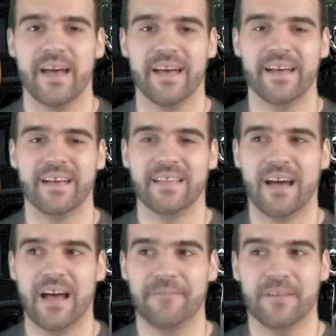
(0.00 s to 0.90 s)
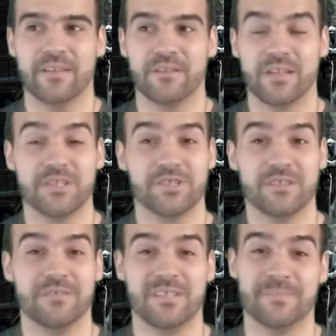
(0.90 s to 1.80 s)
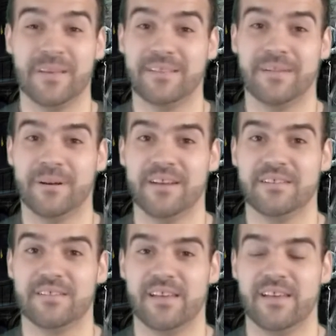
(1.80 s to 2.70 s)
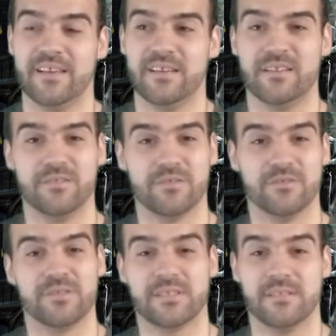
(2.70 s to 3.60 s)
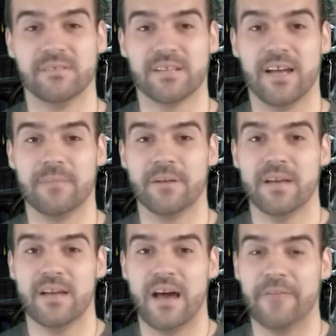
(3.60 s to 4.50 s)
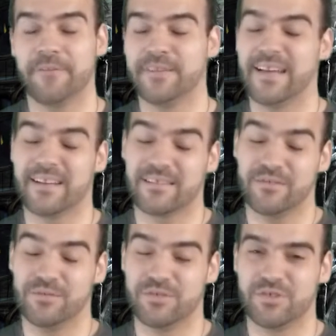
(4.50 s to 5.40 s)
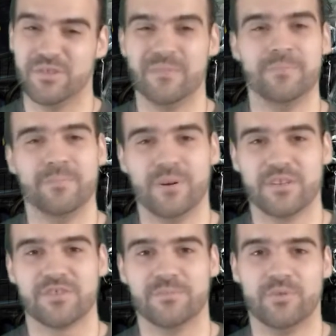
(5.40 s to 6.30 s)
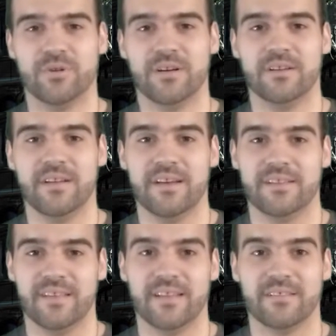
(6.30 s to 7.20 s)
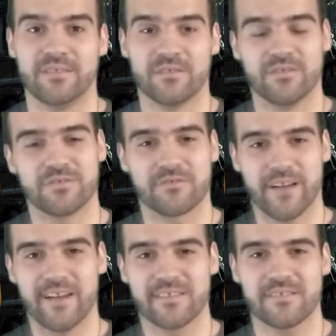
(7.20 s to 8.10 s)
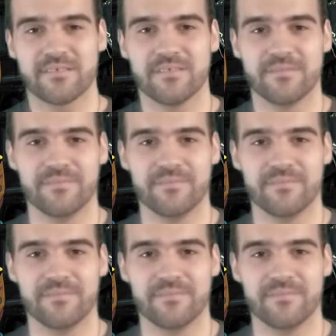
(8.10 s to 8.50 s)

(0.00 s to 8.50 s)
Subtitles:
And I think it should at least make Delmice a Ghost Steel type. I feel that it was suited much more than Ghost Grass.